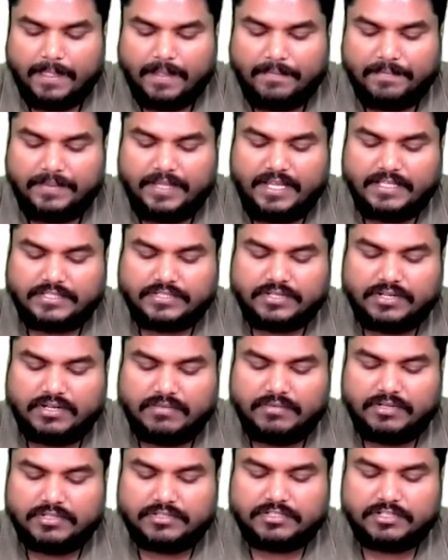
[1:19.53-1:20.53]
These
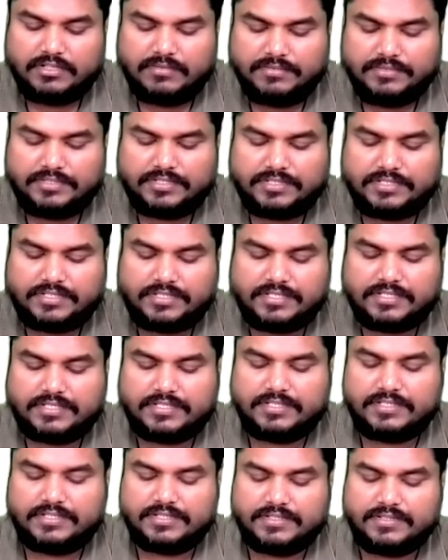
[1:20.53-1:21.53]

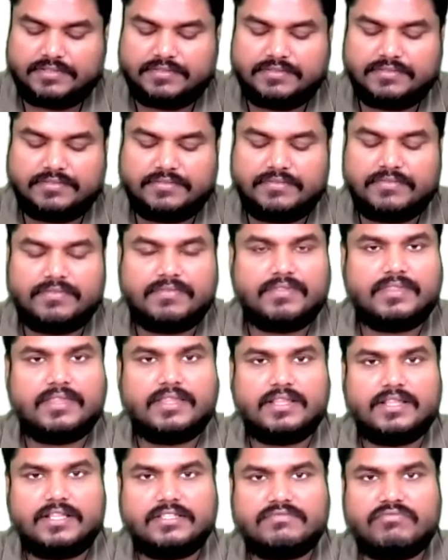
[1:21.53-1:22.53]
chromosomes,
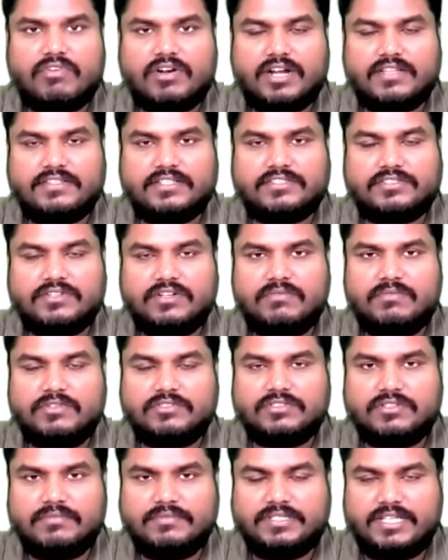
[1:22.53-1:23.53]
this 46
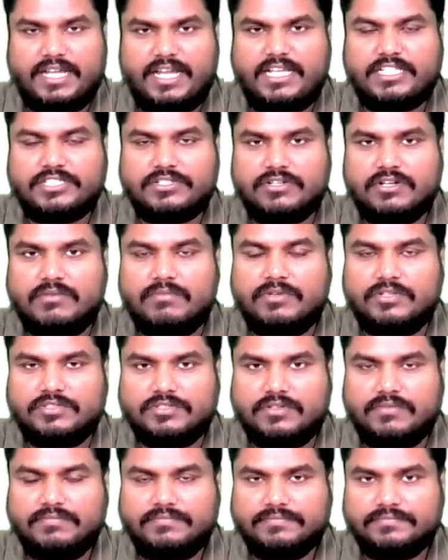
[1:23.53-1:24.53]
chromosomes, each
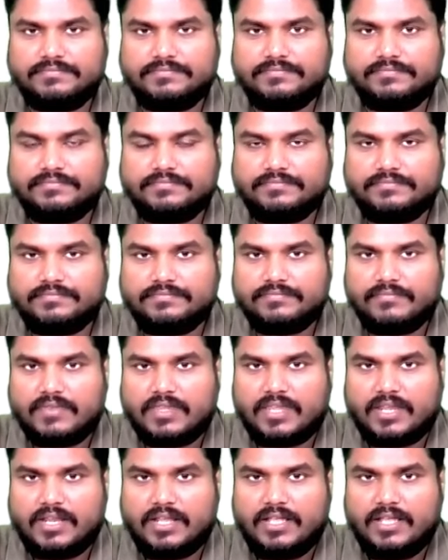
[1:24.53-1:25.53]
chromosome,
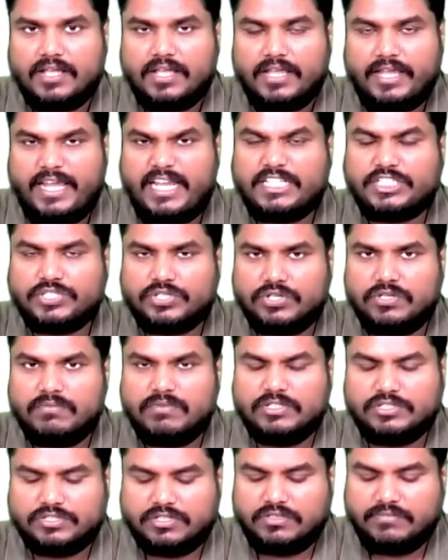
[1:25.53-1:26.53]
each
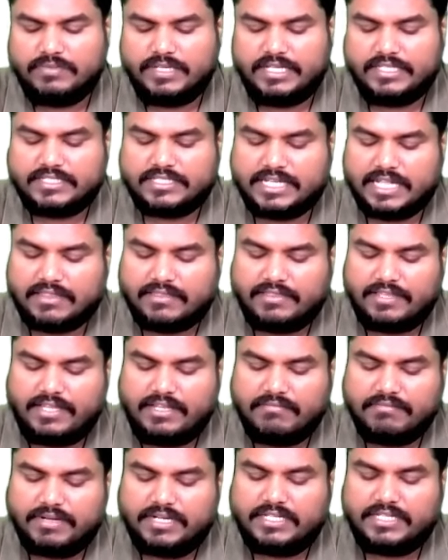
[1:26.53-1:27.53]
chromosome is
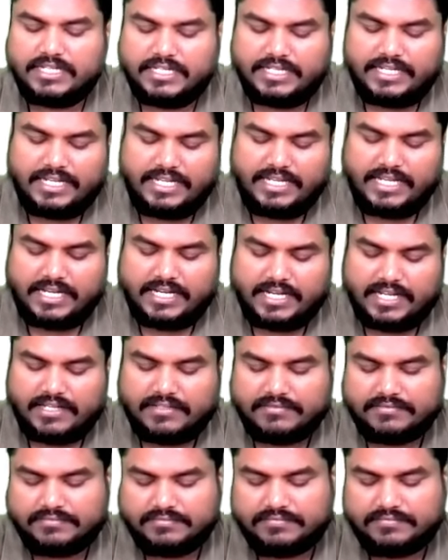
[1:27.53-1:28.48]
nothing but DNA.